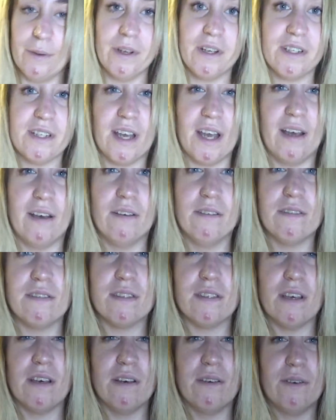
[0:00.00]
worked out.
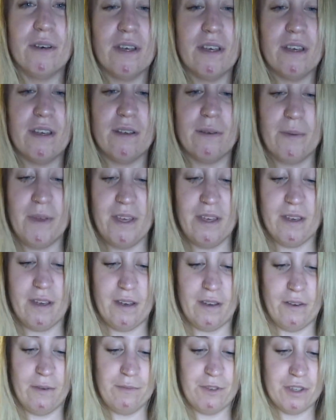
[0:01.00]
So here we go.
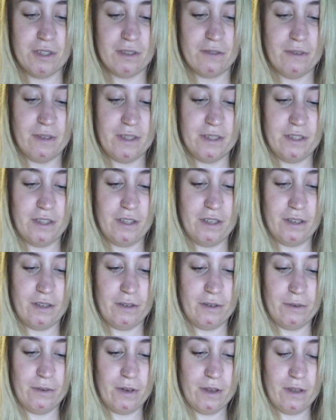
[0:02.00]
I'm just going
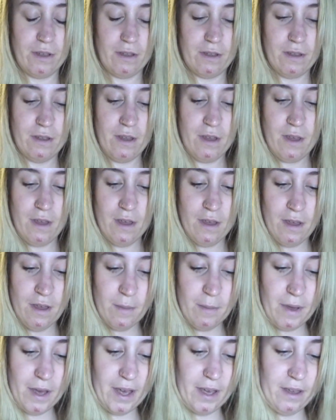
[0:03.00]
to
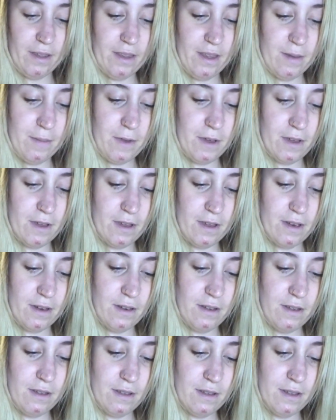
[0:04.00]
pile them
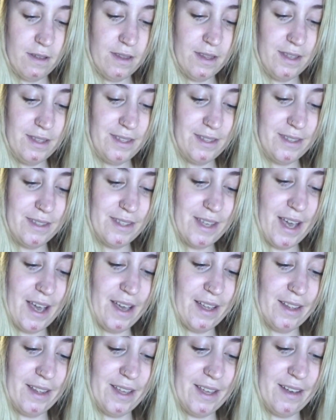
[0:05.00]
on the
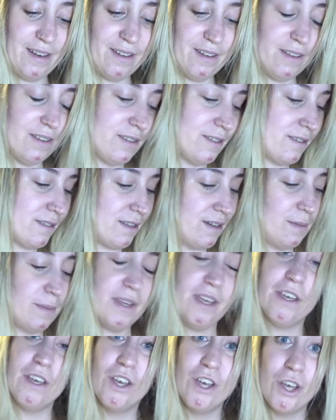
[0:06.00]
salad. Oh, this is gonna
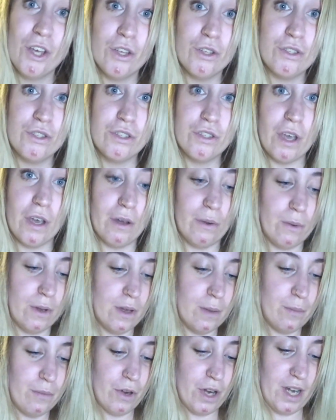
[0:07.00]
be so
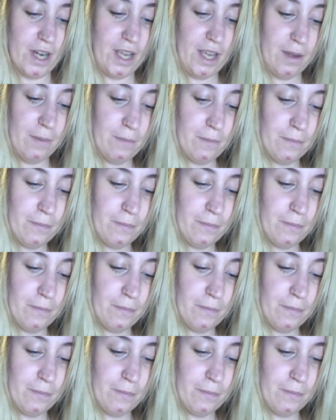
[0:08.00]
pretty.